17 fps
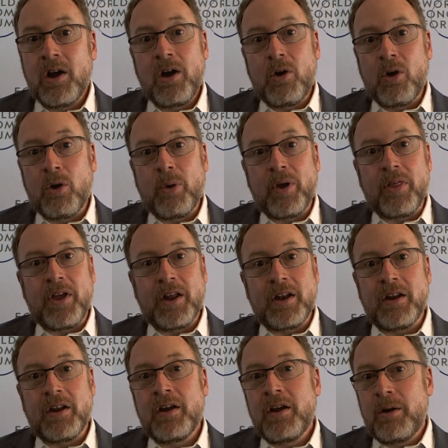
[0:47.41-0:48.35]
or
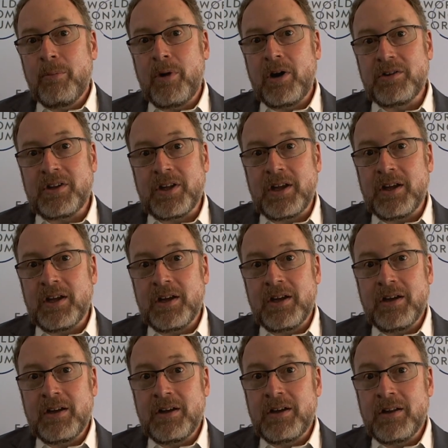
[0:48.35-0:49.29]
within
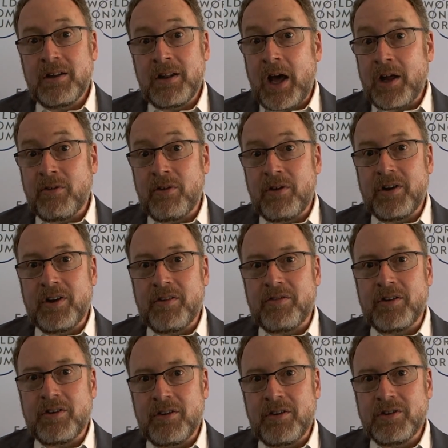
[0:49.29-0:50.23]
multilateral
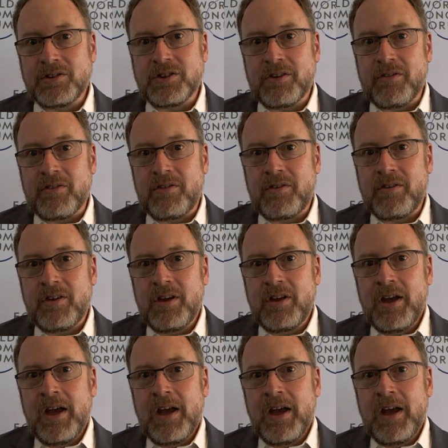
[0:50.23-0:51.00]
institutions?